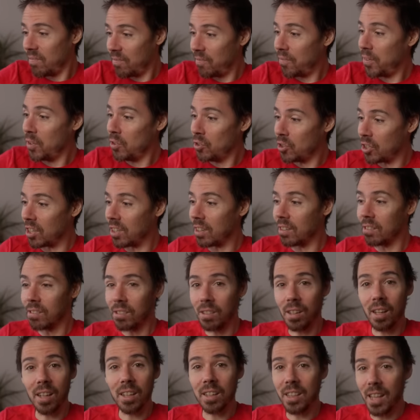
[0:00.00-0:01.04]
Fuji,
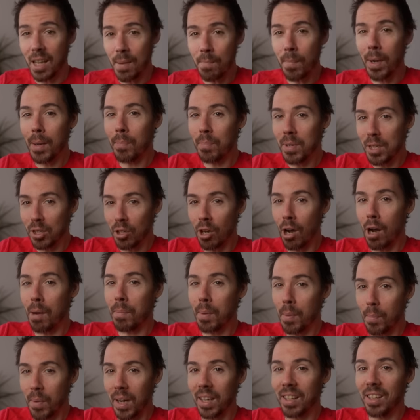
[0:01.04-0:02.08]
like they might be top
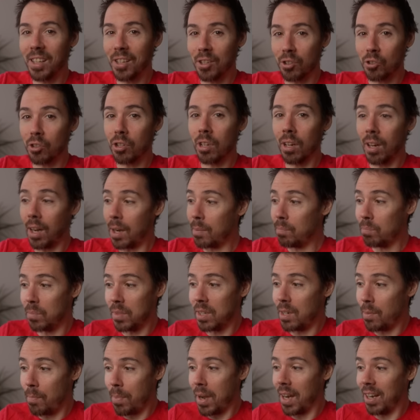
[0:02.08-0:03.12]
on my list. I'm
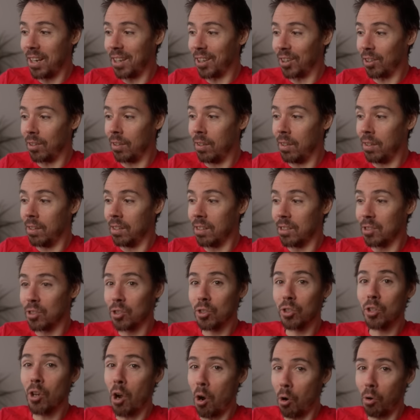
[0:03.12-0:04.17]
debating,
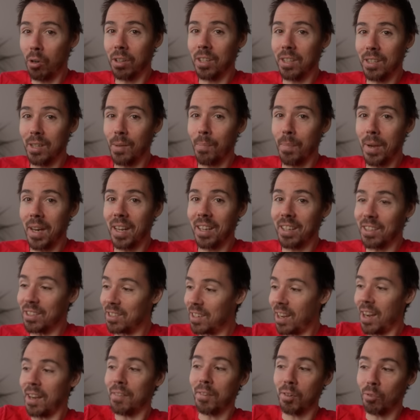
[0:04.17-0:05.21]
totally debating
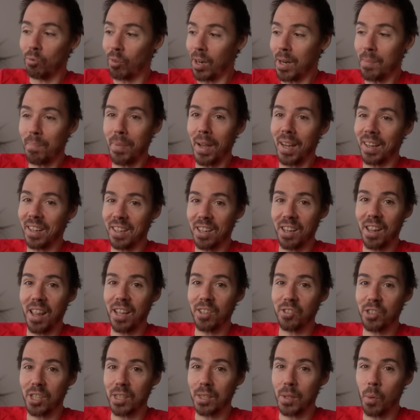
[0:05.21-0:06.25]
diving right back into that
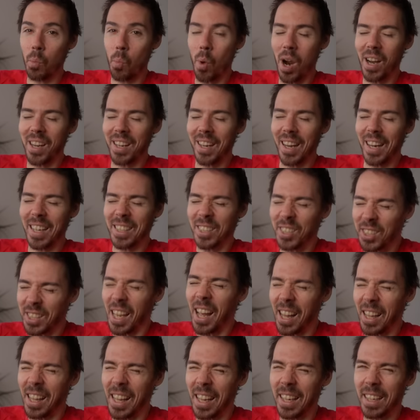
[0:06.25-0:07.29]
system. Why did I
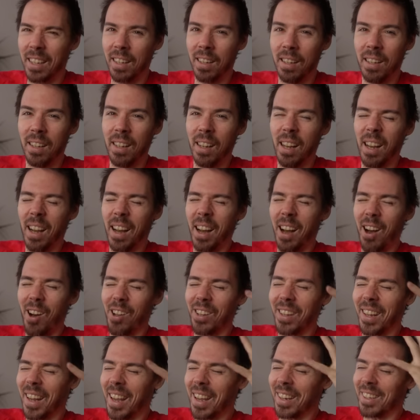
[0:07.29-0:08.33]
sell it?
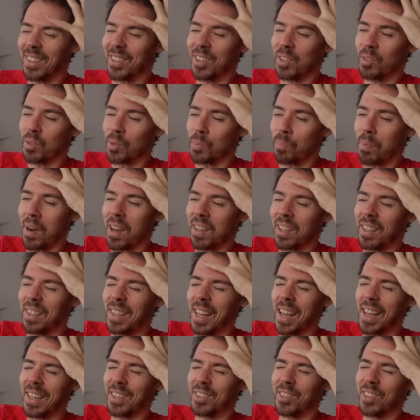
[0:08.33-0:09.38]
All I had to do was buy the
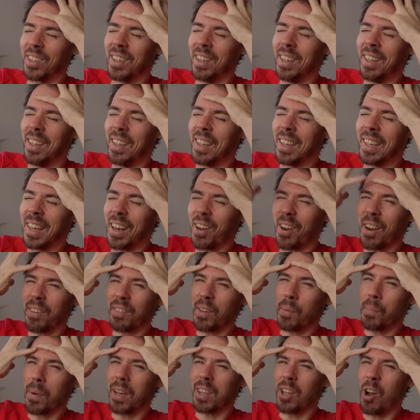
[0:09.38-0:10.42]
lens. Now I have
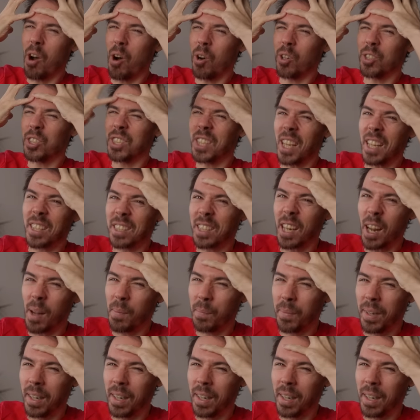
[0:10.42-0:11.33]
to buy the whole system.